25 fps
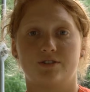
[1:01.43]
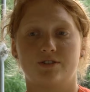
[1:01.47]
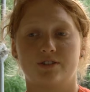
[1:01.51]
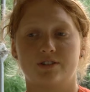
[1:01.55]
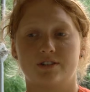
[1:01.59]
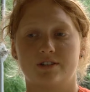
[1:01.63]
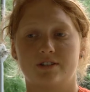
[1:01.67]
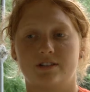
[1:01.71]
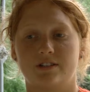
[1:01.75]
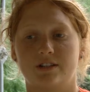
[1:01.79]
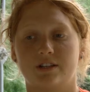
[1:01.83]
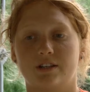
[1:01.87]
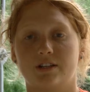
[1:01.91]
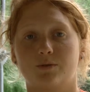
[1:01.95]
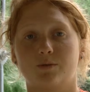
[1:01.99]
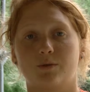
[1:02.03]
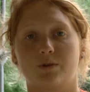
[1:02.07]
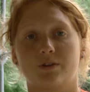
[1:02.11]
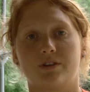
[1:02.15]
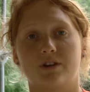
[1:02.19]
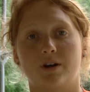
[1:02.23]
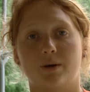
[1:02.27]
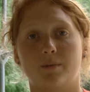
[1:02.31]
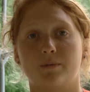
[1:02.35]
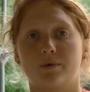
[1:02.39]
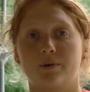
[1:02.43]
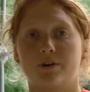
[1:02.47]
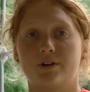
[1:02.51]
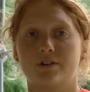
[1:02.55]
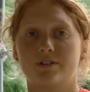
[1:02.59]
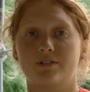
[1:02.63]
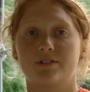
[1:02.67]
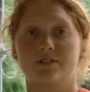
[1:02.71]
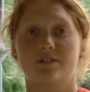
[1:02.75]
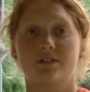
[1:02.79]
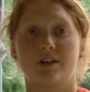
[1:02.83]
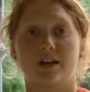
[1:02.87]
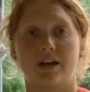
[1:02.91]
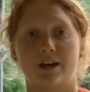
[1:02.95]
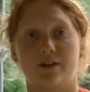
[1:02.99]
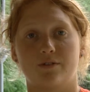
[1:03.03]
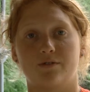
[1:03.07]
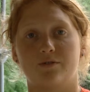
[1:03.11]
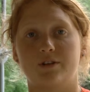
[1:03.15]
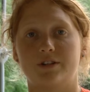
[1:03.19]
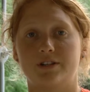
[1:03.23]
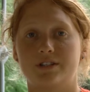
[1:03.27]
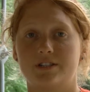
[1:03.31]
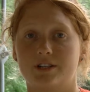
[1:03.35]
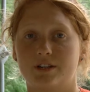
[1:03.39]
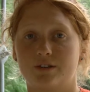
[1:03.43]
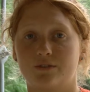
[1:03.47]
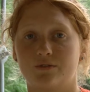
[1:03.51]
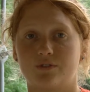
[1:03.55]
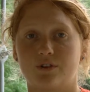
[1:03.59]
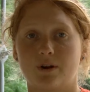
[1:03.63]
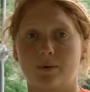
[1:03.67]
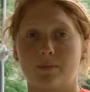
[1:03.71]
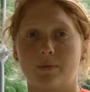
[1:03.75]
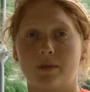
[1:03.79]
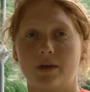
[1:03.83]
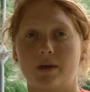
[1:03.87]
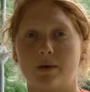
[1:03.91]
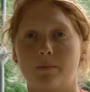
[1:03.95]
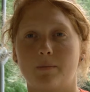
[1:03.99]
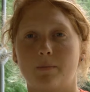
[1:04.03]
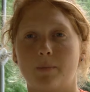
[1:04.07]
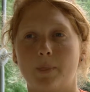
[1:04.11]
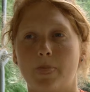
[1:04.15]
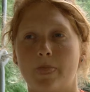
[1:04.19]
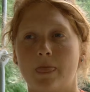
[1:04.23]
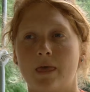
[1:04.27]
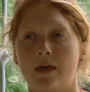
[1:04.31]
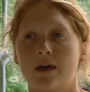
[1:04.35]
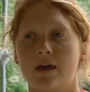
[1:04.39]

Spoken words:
just dealing with numbers and reasoning from them,